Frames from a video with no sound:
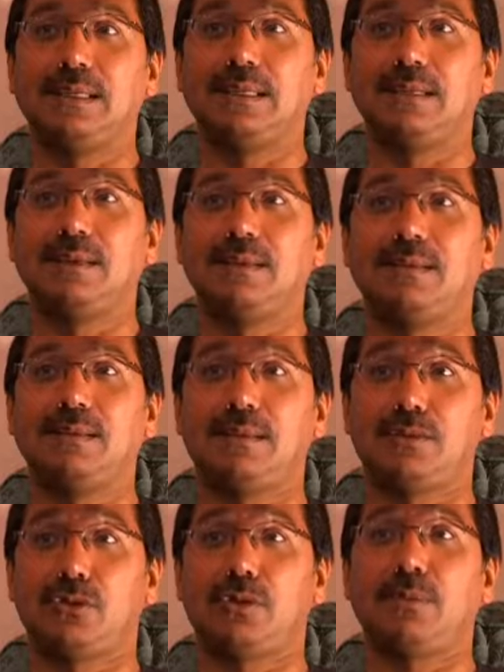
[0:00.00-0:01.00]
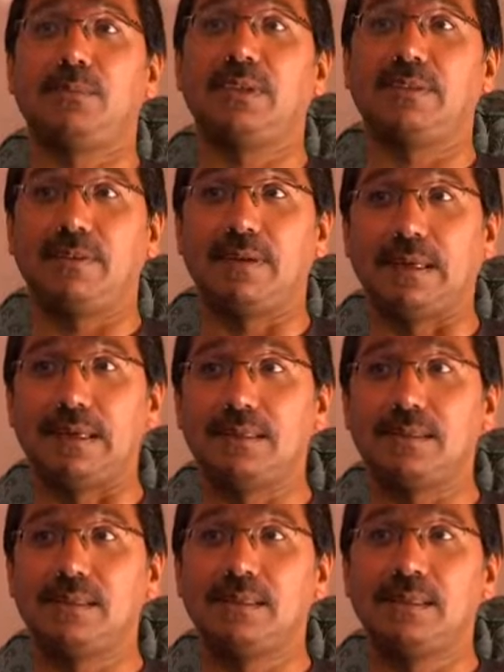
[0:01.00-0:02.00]
that stopped the
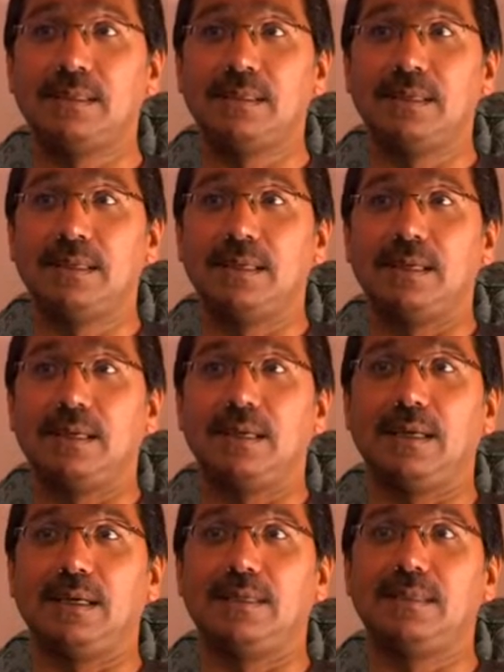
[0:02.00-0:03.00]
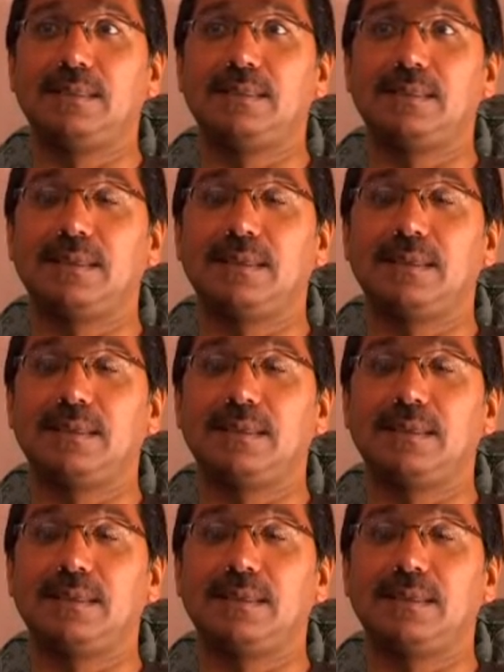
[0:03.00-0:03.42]
fight, and